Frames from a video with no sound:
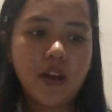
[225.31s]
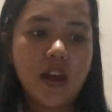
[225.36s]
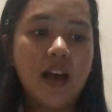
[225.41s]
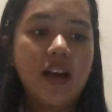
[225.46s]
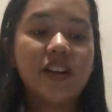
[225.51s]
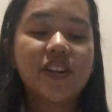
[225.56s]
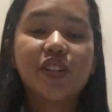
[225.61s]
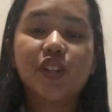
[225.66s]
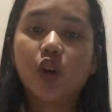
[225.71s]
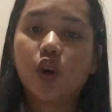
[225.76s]

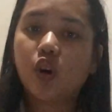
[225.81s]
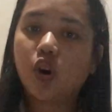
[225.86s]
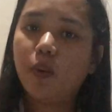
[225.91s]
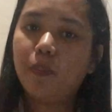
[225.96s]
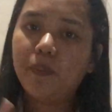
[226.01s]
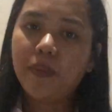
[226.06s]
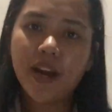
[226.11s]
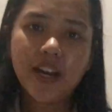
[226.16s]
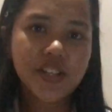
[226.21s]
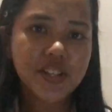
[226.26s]
Show
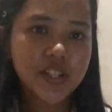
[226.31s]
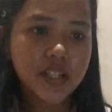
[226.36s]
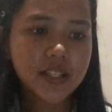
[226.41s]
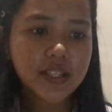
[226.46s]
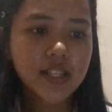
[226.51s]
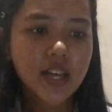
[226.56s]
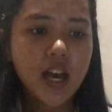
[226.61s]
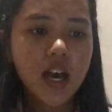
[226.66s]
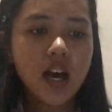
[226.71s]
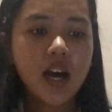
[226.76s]
compassion,
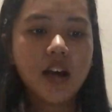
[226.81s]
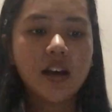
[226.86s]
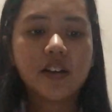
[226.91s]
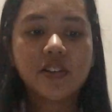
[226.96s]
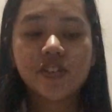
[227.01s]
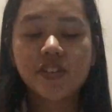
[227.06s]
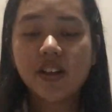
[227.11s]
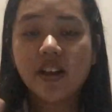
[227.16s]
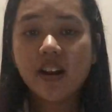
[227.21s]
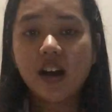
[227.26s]

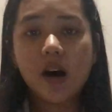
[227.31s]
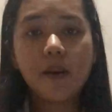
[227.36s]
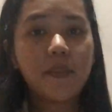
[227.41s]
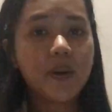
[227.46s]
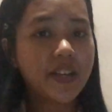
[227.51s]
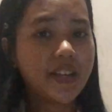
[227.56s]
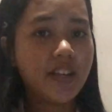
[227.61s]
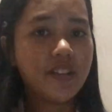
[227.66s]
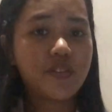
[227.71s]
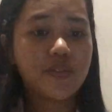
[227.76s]
stand up
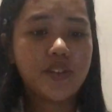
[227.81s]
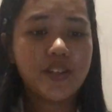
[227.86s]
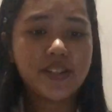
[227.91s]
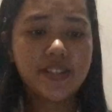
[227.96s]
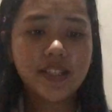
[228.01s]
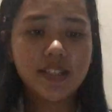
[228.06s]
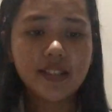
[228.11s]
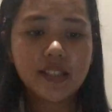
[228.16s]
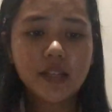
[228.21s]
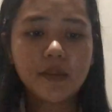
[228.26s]
against
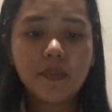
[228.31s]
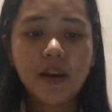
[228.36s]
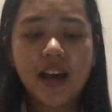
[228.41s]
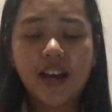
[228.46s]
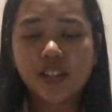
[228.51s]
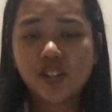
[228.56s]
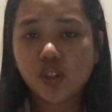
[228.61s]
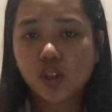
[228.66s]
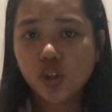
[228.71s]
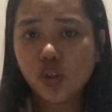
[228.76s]
racism,
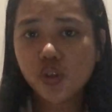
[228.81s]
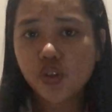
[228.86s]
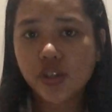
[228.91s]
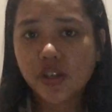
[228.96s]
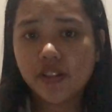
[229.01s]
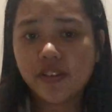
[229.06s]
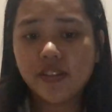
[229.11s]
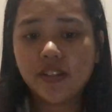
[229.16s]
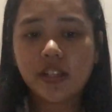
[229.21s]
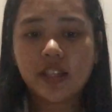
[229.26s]
exclusion,
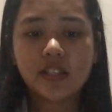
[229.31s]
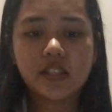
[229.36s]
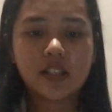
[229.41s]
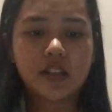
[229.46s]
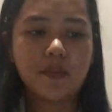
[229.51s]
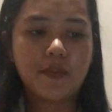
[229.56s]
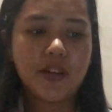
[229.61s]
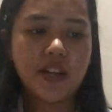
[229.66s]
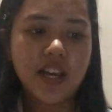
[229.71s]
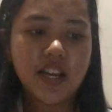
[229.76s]

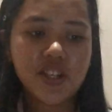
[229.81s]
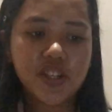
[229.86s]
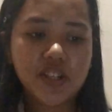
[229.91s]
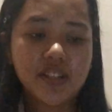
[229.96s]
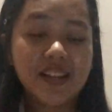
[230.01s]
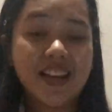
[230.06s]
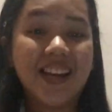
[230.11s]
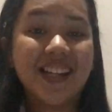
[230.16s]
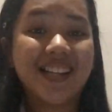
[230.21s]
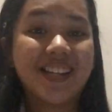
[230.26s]
discrimination,
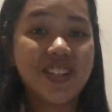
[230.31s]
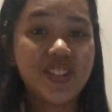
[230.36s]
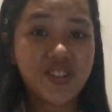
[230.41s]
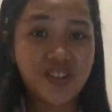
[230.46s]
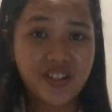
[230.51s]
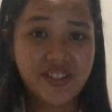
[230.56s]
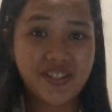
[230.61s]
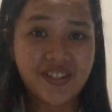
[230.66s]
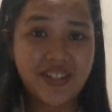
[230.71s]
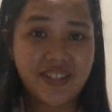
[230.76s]
and
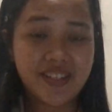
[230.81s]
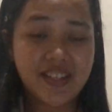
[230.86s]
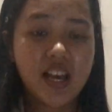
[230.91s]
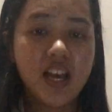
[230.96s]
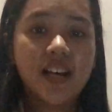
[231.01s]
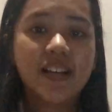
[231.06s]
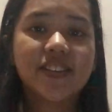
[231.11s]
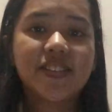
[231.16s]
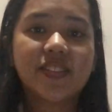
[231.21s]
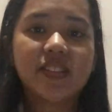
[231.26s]
injustice.
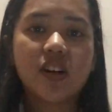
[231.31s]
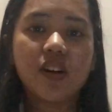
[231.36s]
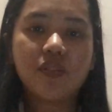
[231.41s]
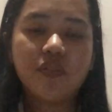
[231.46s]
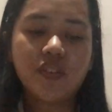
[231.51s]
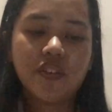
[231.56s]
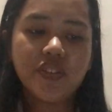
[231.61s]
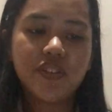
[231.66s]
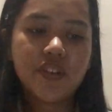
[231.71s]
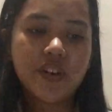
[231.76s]
Start
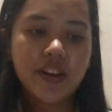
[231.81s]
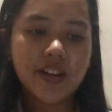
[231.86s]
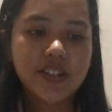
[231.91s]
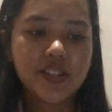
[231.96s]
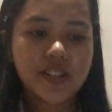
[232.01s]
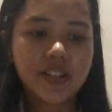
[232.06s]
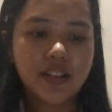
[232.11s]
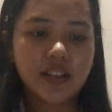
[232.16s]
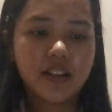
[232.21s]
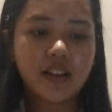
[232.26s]

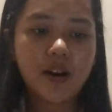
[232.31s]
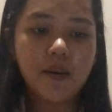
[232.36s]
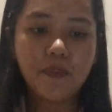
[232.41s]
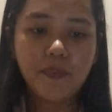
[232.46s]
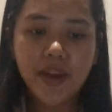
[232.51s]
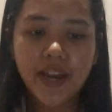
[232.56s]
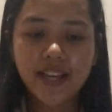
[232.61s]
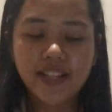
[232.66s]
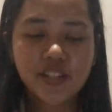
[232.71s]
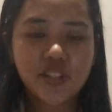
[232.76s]
fundraising
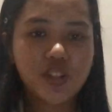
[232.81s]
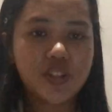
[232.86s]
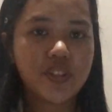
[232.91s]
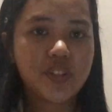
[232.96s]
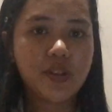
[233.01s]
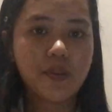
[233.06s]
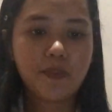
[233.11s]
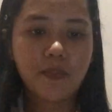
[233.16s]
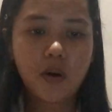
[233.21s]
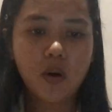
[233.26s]
campaigns to
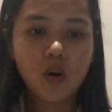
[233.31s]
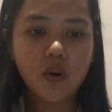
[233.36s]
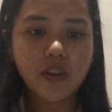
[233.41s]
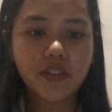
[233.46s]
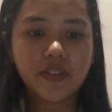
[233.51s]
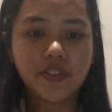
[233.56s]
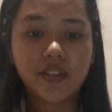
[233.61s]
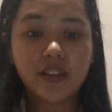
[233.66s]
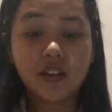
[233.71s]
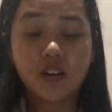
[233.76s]
support
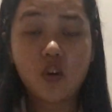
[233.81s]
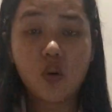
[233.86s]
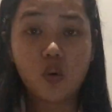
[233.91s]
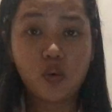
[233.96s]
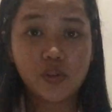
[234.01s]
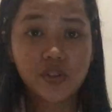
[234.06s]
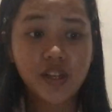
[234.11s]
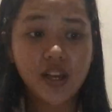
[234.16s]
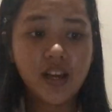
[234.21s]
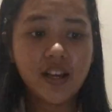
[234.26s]
the
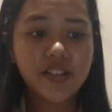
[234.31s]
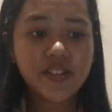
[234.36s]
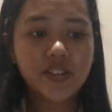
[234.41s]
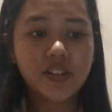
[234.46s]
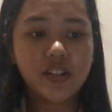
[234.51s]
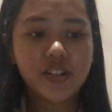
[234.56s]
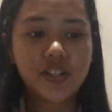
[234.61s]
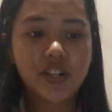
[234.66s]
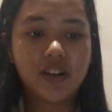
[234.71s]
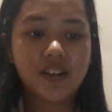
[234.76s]
goals,
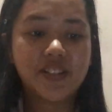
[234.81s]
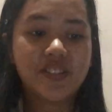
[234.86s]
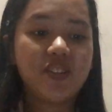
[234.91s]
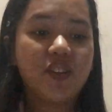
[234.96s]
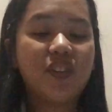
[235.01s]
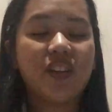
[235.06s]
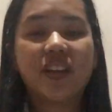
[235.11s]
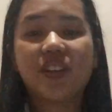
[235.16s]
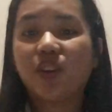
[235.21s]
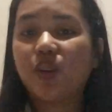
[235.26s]
such as
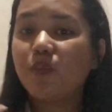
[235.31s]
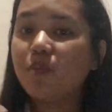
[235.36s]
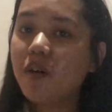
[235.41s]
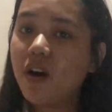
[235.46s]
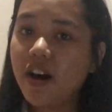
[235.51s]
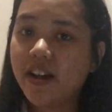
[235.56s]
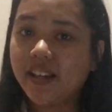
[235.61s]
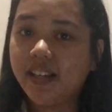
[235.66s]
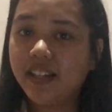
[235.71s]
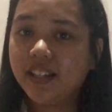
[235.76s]
donate your
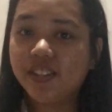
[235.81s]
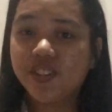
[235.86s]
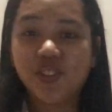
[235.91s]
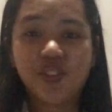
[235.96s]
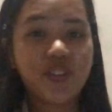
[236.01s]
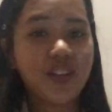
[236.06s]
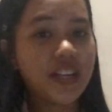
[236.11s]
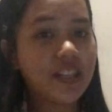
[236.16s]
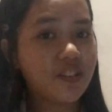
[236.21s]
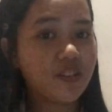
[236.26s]
money,
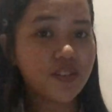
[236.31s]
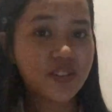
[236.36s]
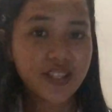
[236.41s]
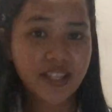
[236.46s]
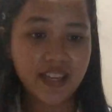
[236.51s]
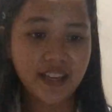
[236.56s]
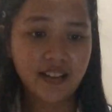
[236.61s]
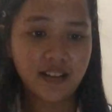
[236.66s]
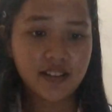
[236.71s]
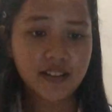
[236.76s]
donate your
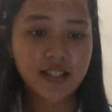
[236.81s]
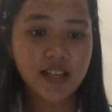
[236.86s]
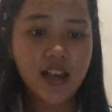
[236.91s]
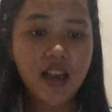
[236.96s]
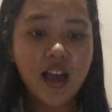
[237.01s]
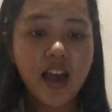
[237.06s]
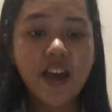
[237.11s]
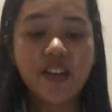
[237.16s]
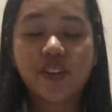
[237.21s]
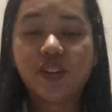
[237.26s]
skills,
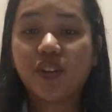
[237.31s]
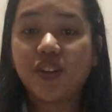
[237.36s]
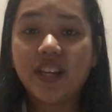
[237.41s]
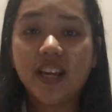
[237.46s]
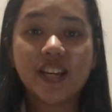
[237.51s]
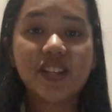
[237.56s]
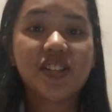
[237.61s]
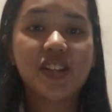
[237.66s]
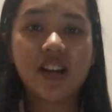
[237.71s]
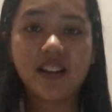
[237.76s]
and create
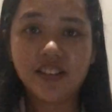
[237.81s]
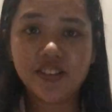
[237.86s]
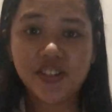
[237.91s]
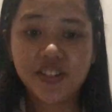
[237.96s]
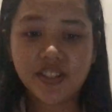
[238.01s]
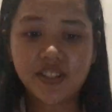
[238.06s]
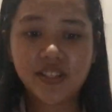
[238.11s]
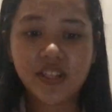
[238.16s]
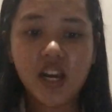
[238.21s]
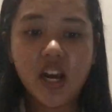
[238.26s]

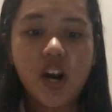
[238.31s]
challenges.